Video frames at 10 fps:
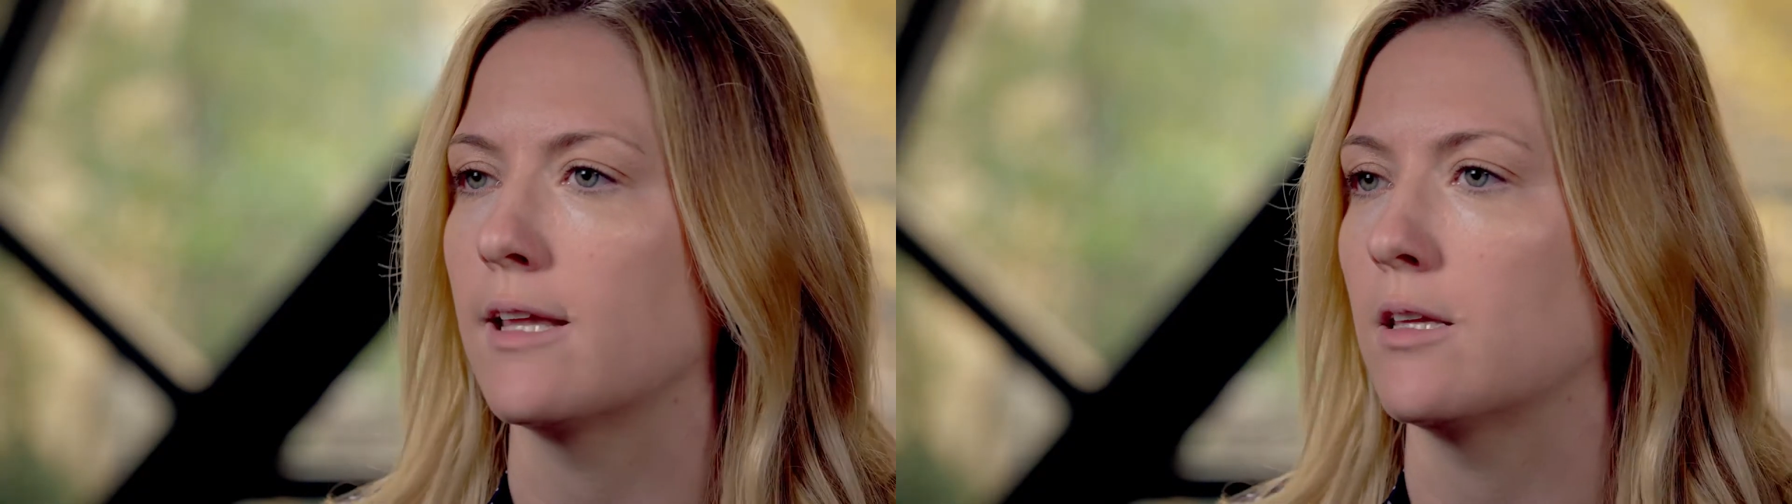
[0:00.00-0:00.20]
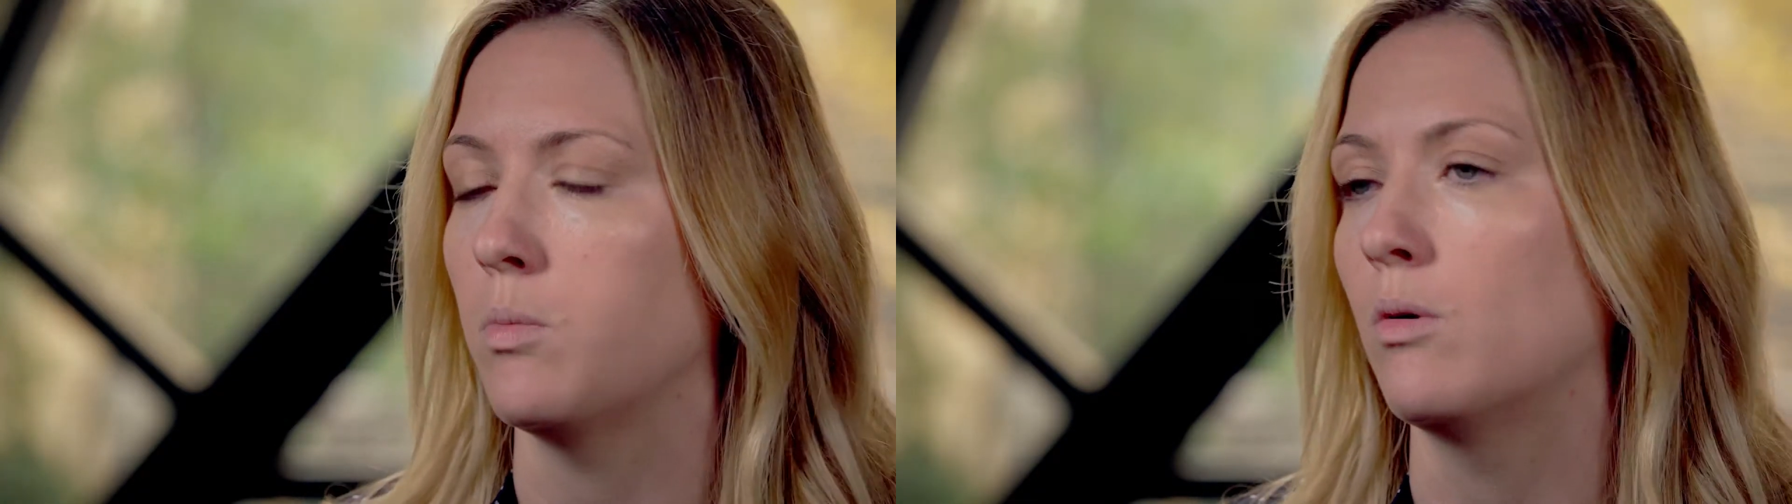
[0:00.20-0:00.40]

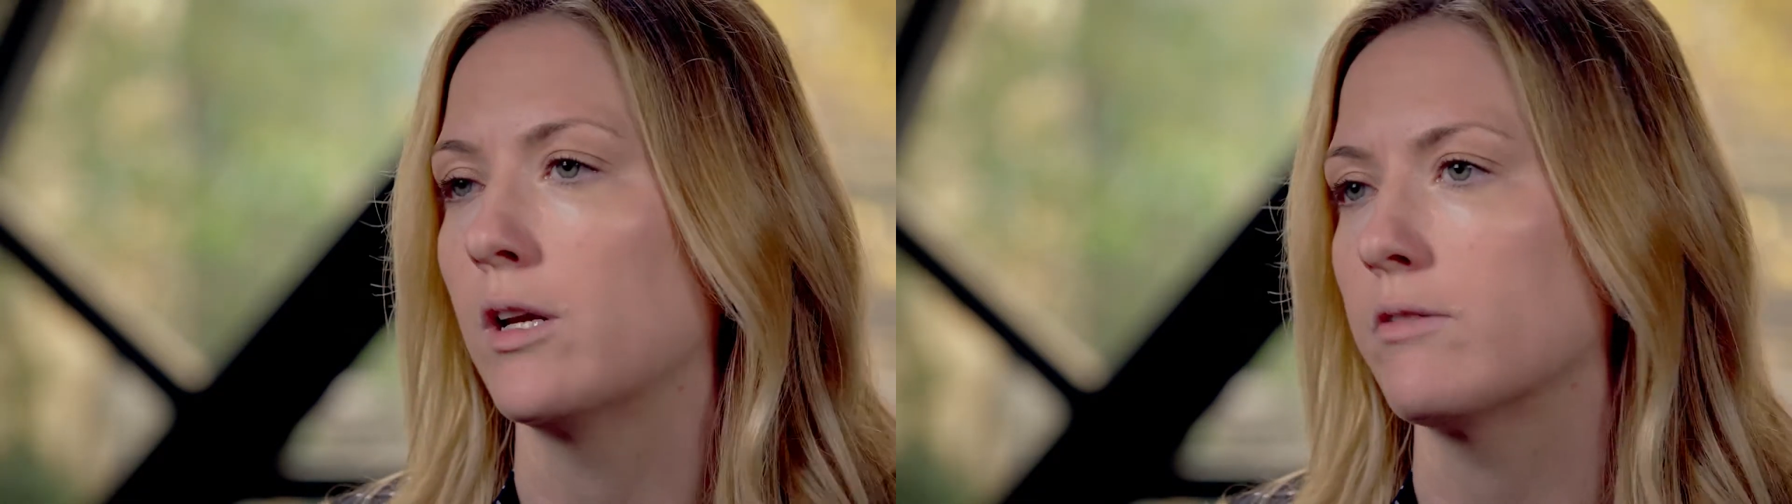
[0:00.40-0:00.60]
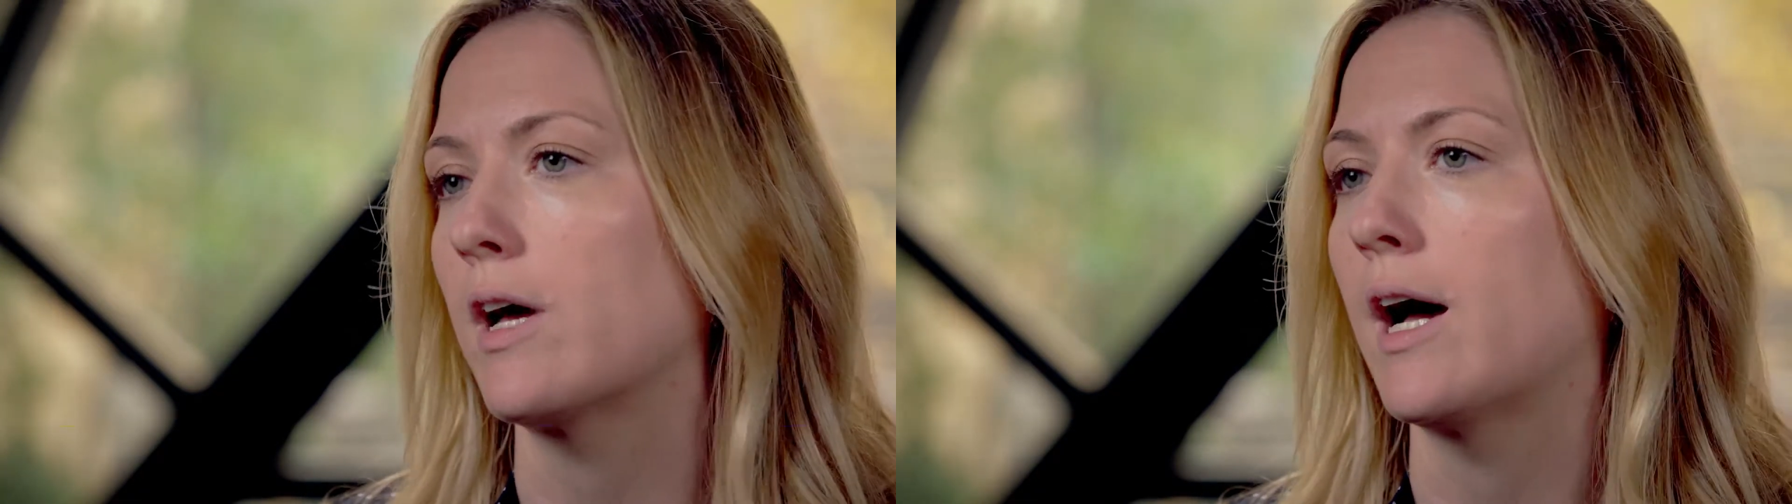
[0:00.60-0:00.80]
at the
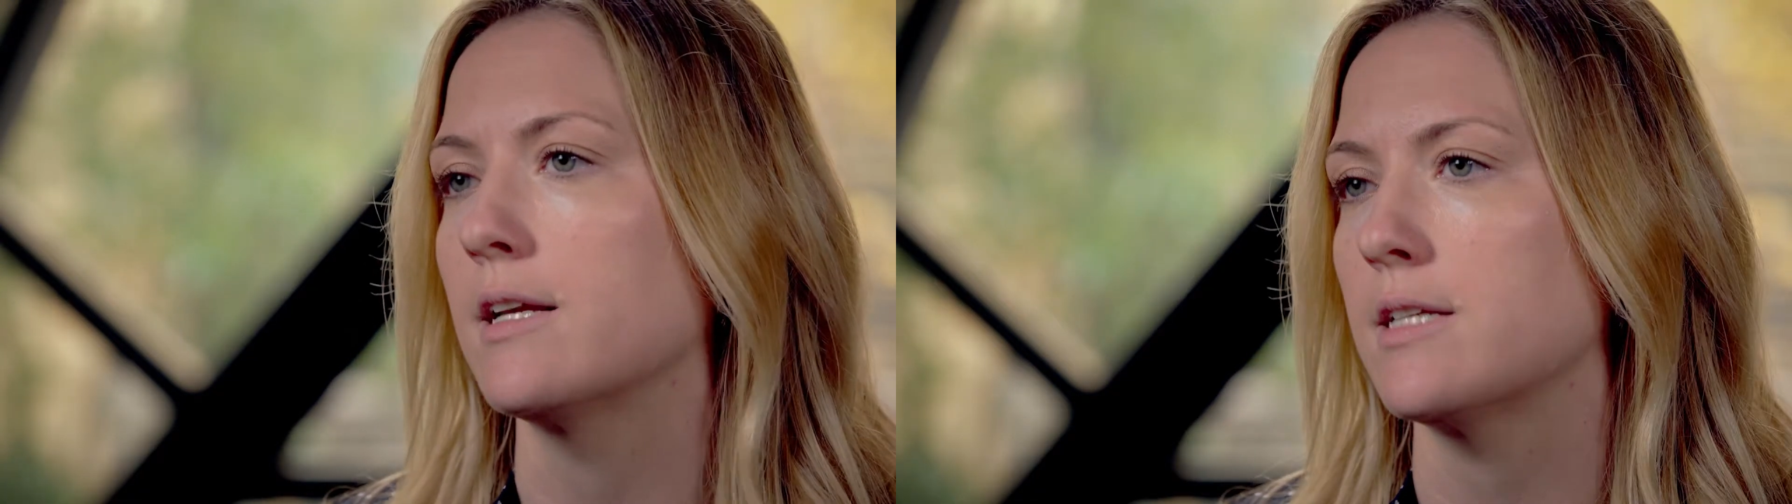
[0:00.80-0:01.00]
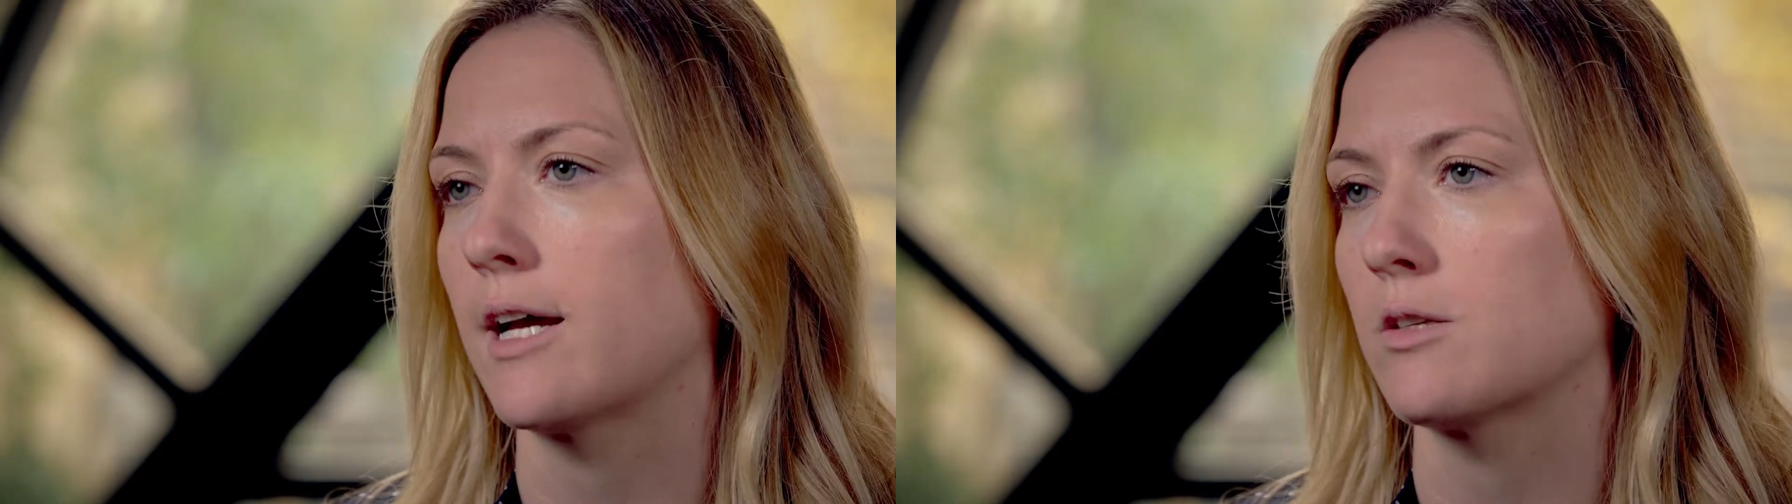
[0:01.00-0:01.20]
point of
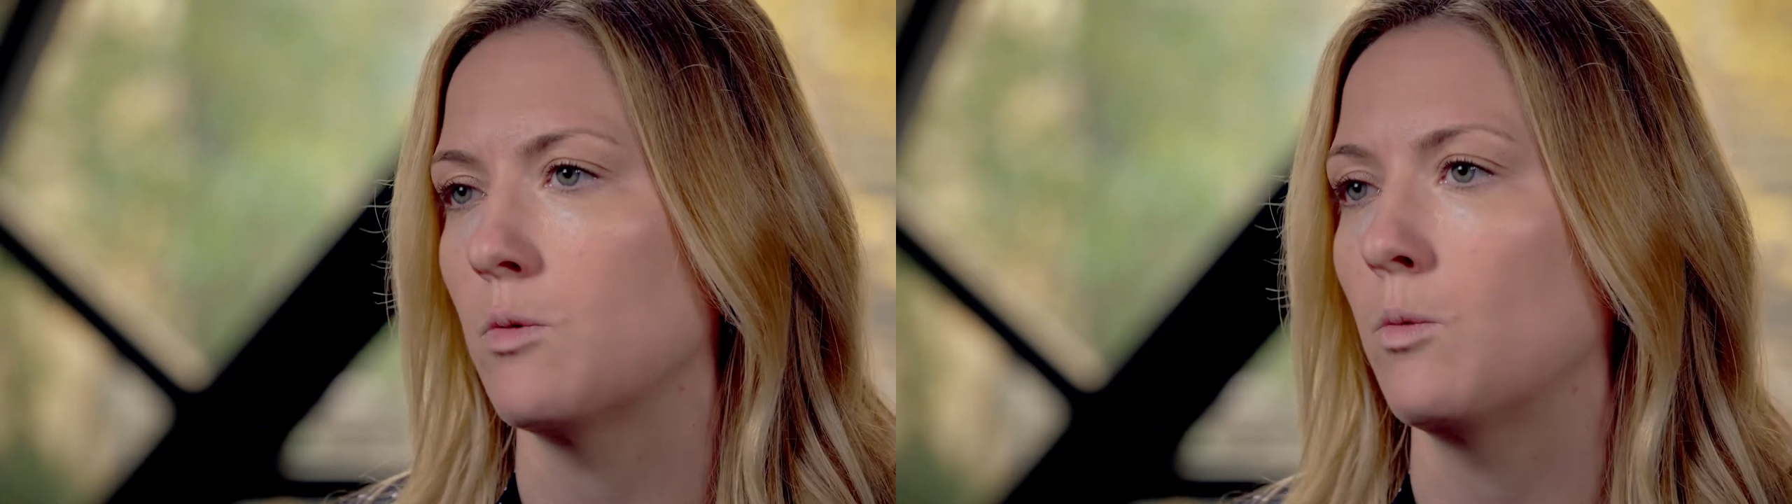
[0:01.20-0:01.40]
contact